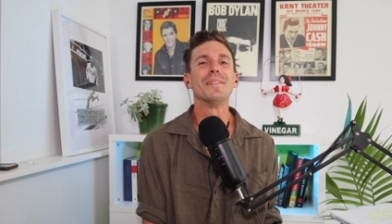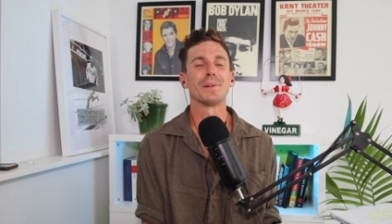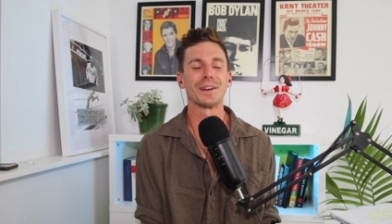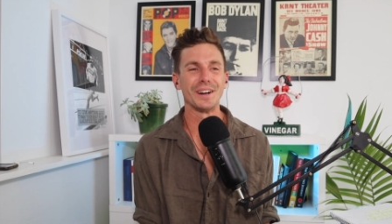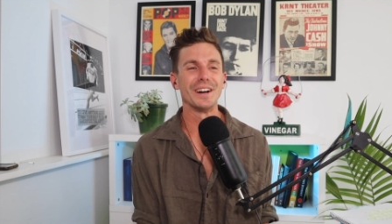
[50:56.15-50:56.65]

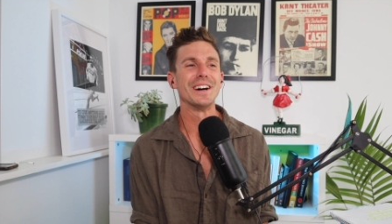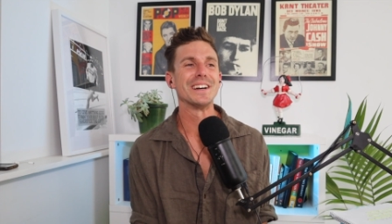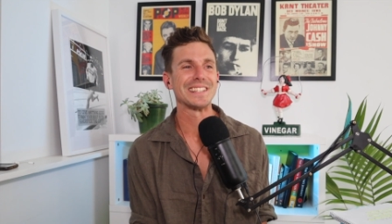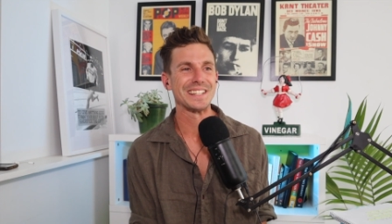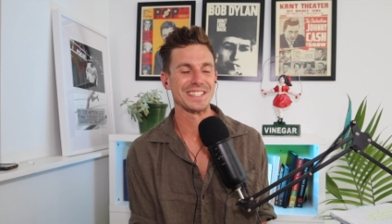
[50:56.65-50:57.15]

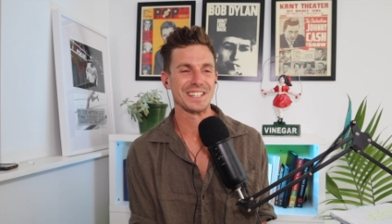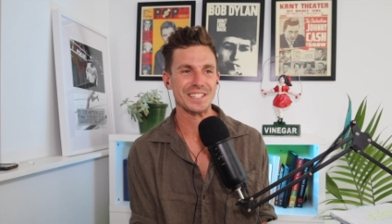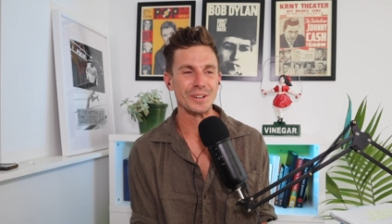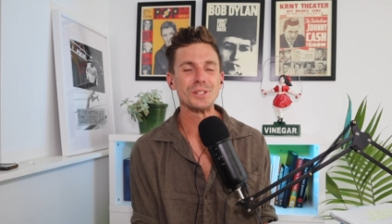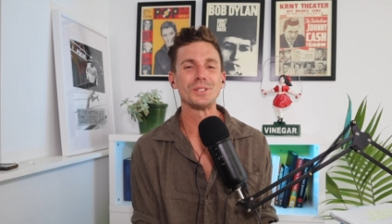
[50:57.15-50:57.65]
because it's a
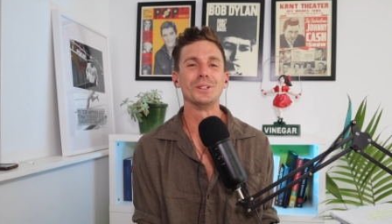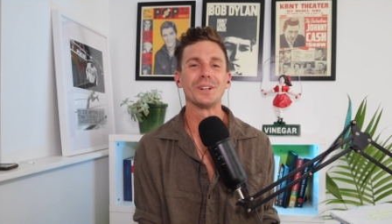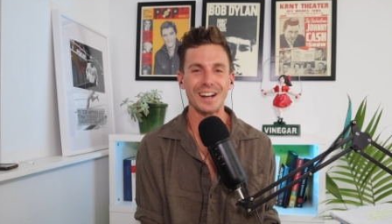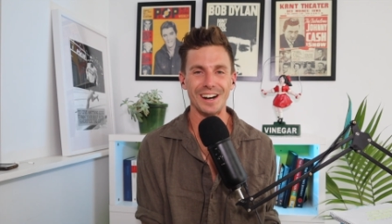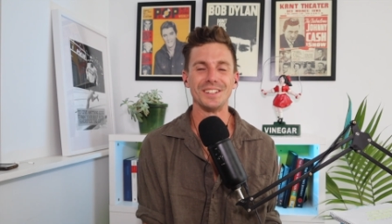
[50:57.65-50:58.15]
social
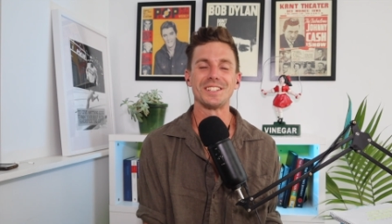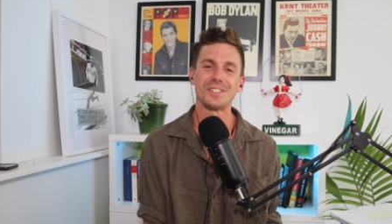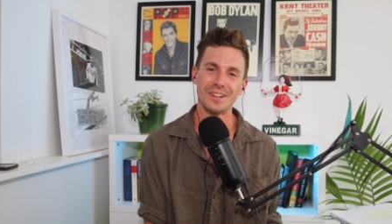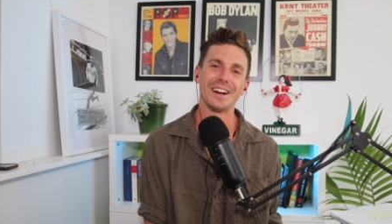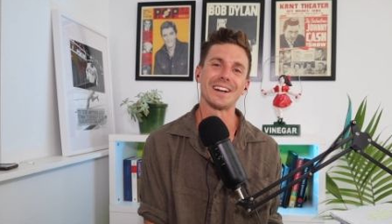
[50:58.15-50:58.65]

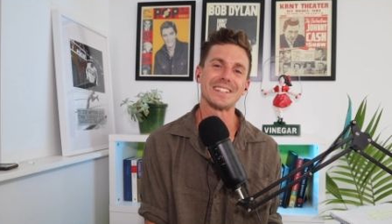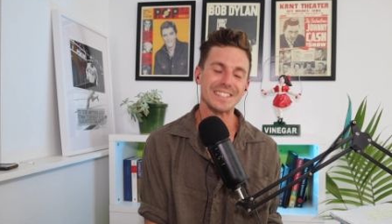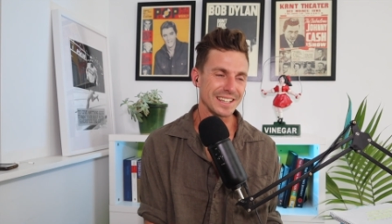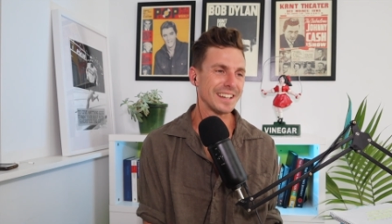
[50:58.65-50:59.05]
construct.